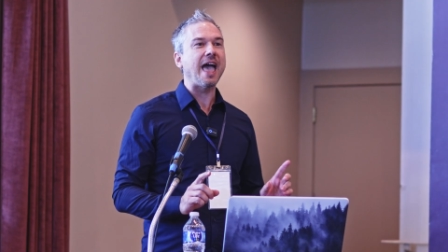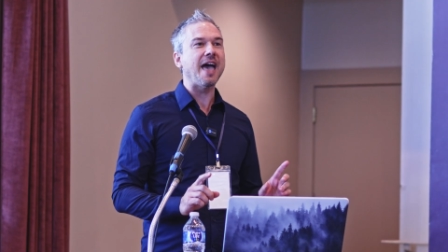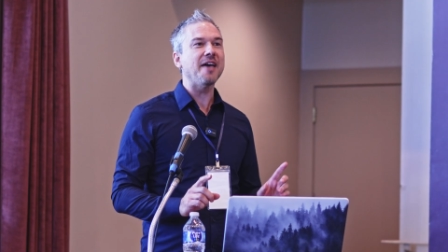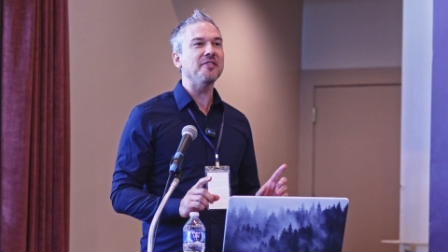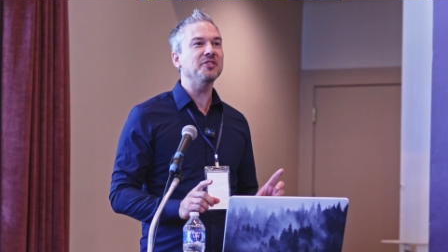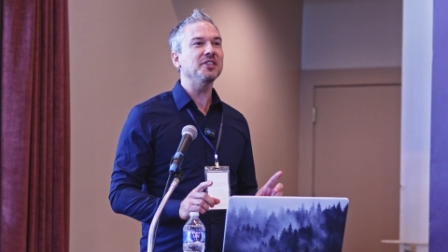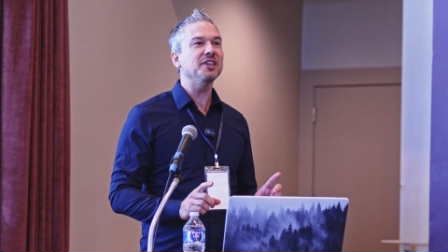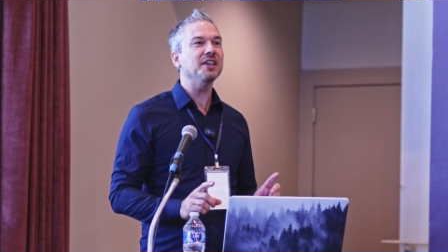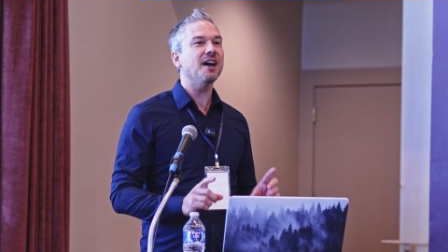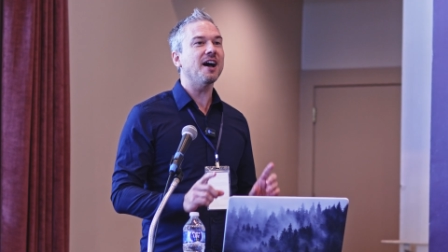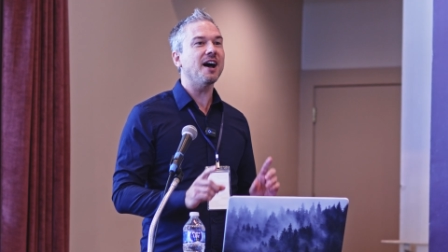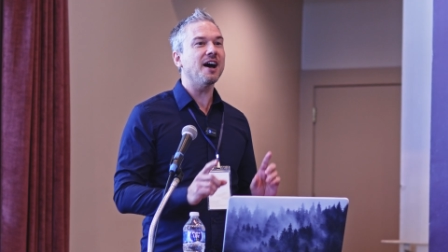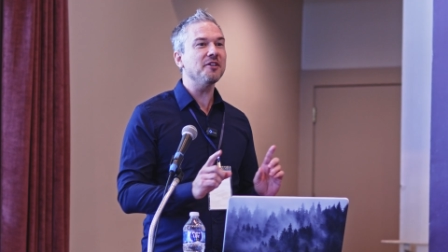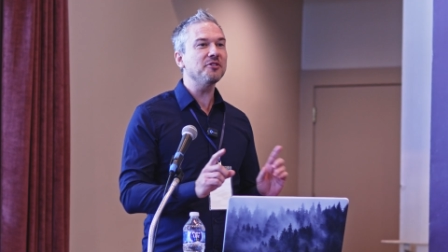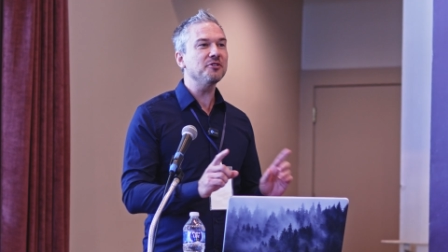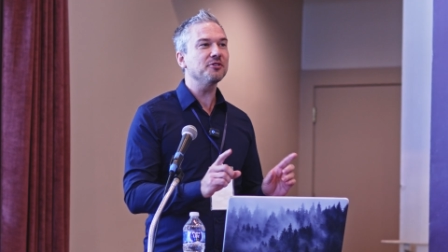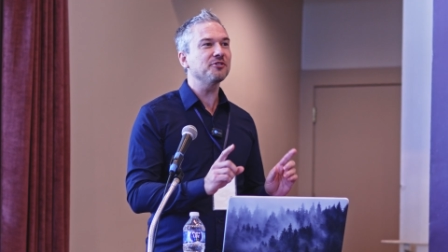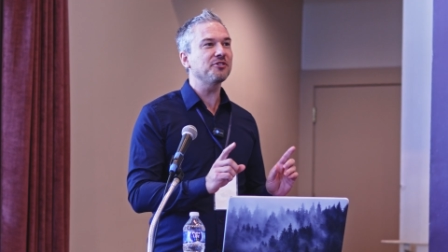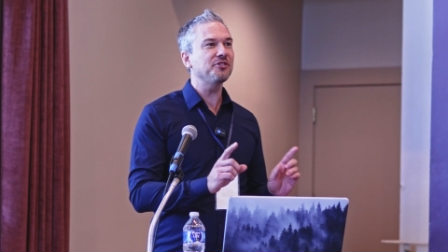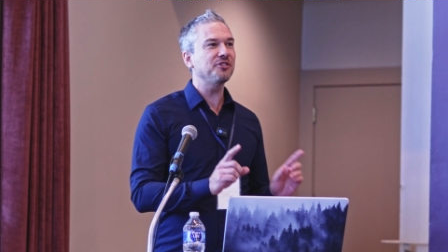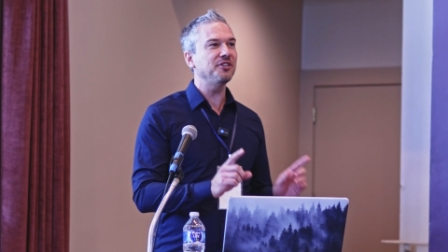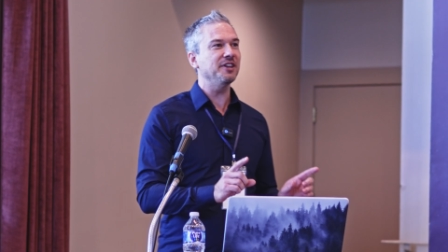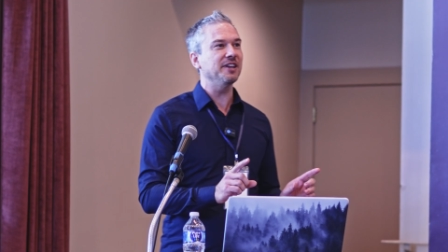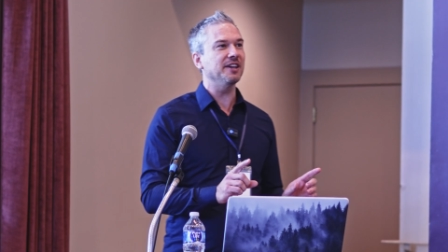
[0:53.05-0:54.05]
And the
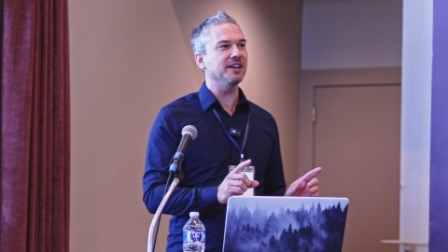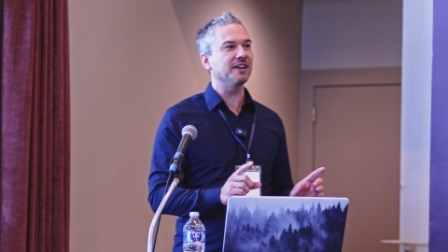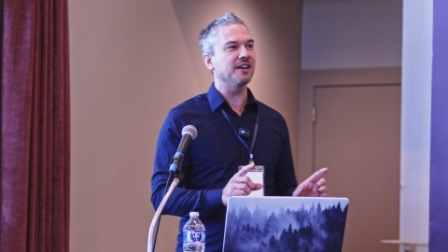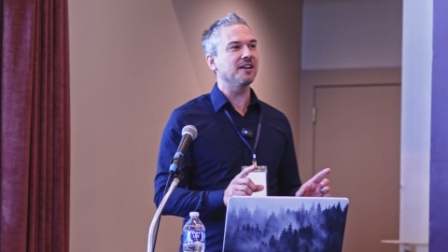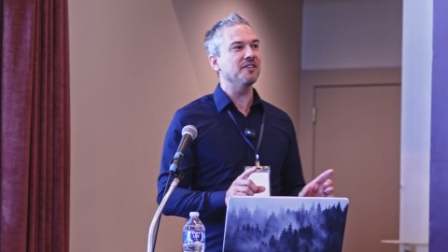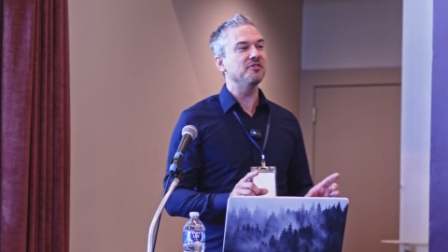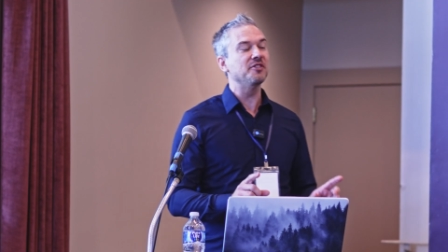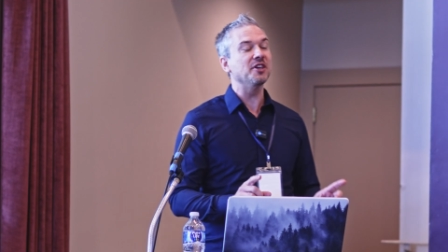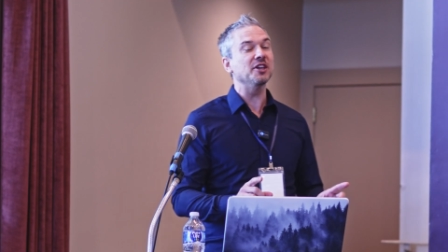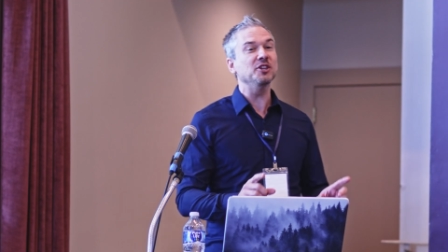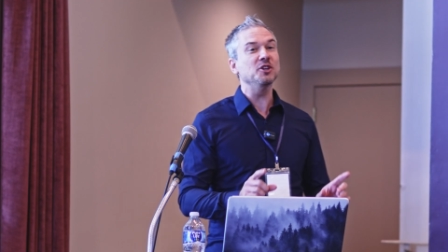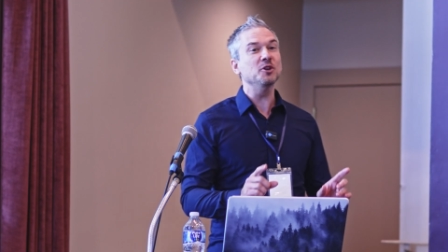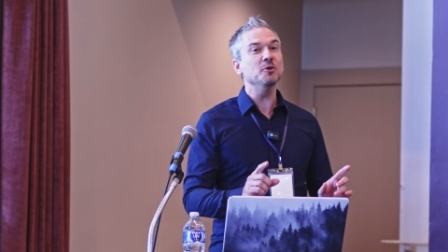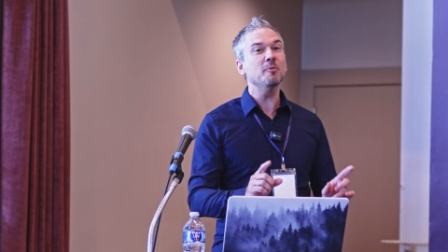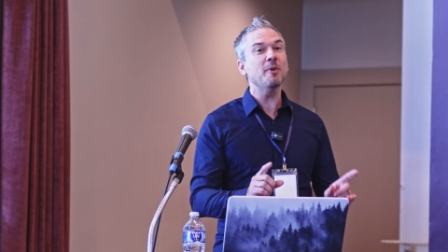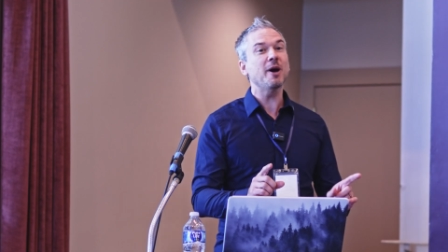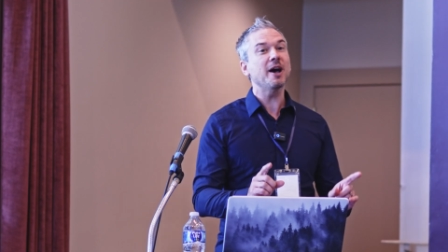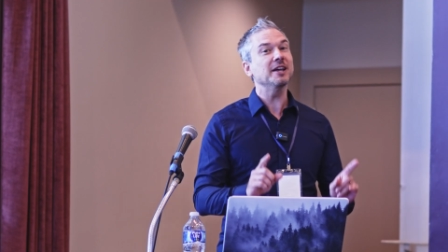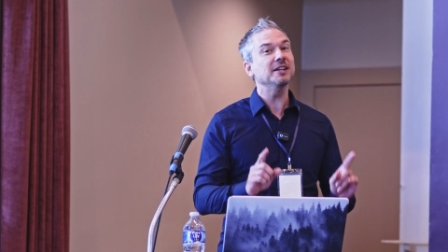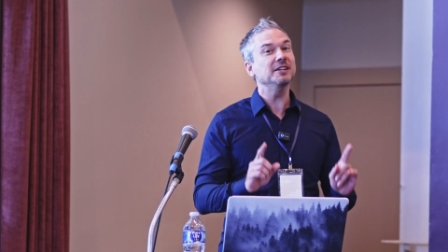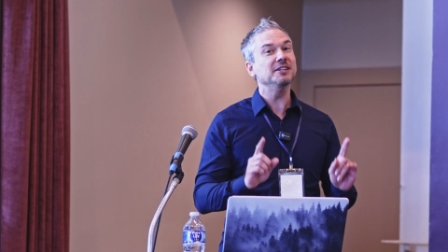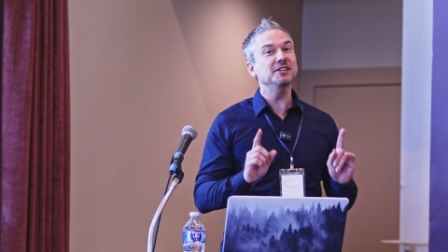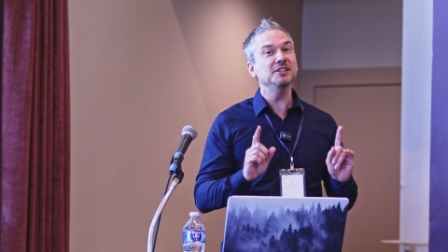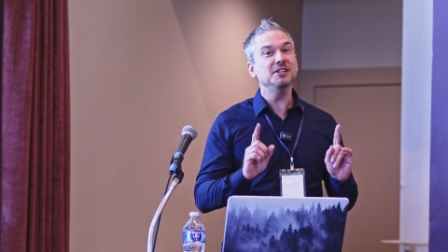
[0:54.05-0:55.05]
other thing that you
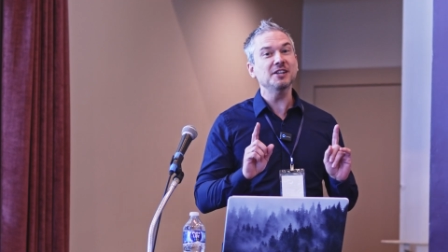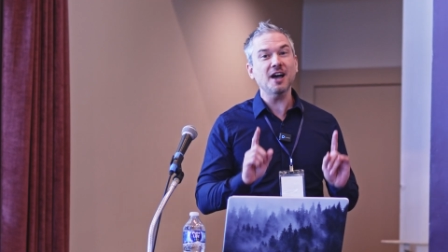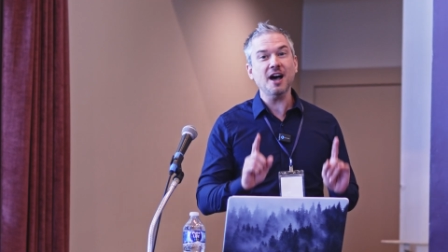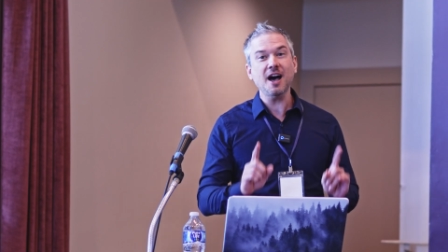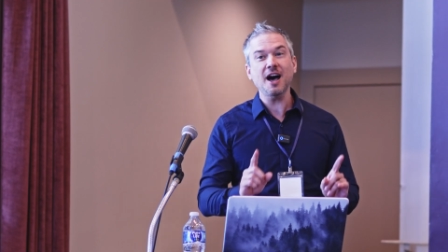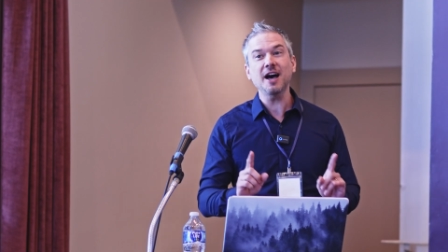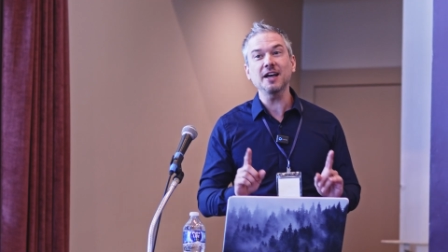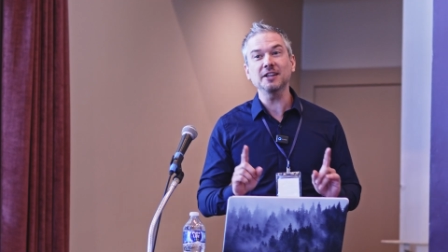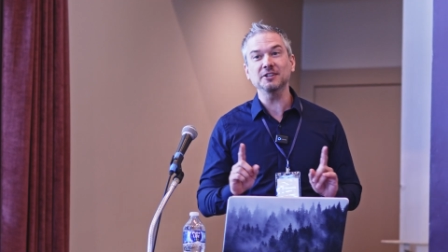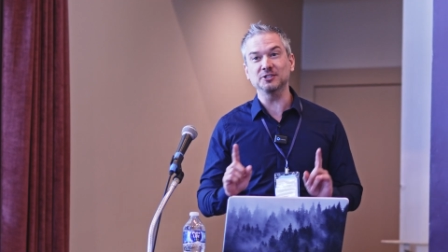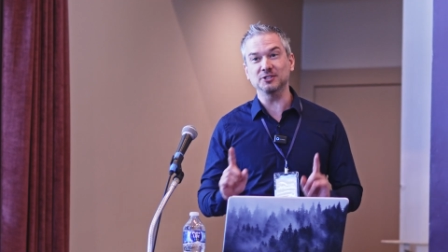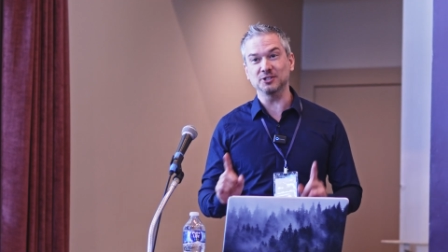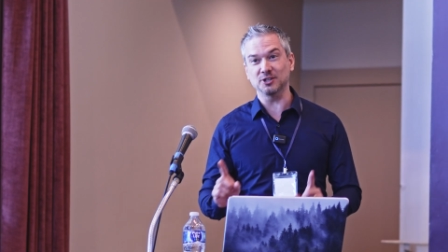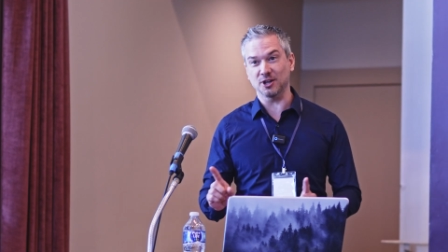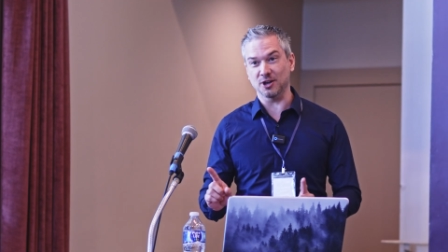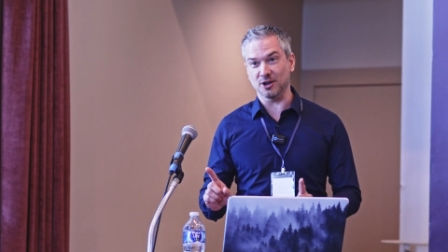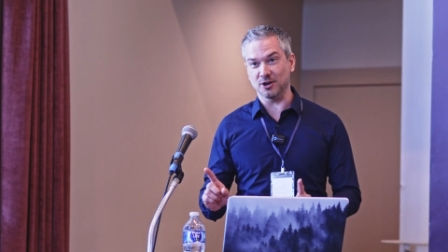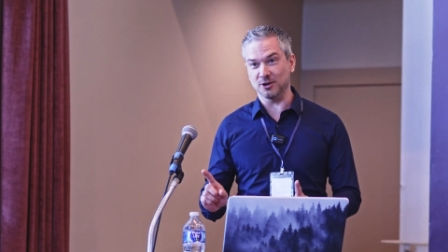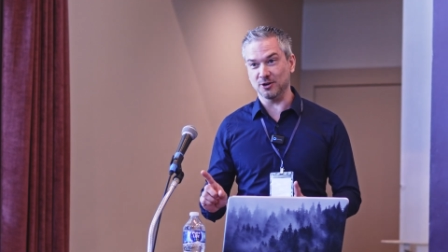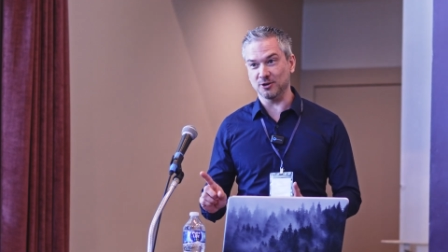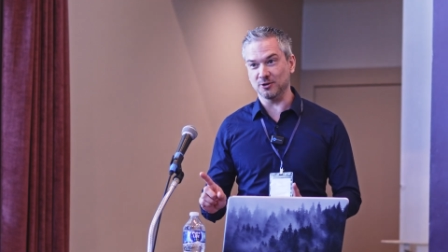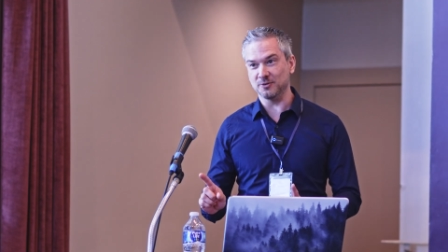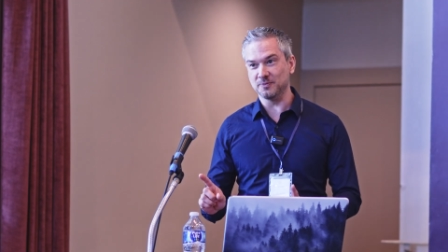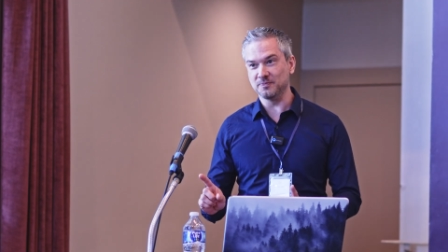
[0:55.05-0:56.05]
might not
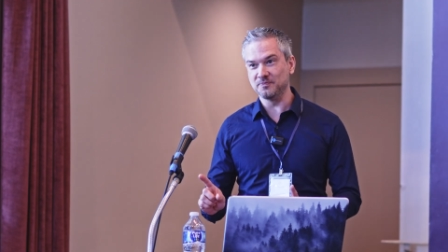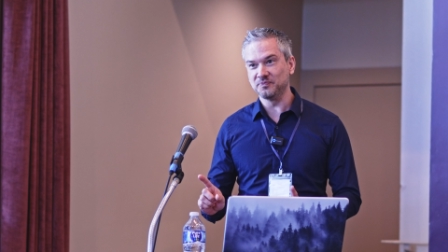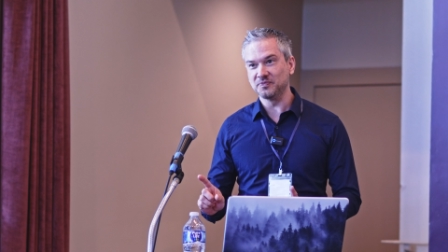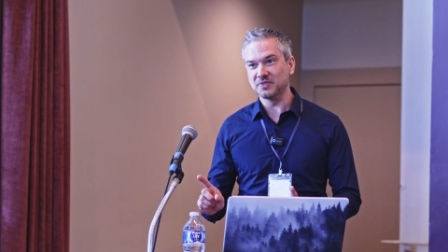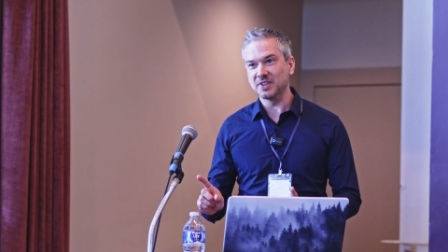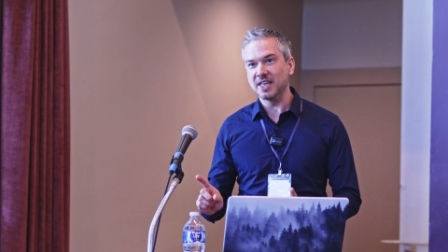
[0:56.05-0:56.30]
know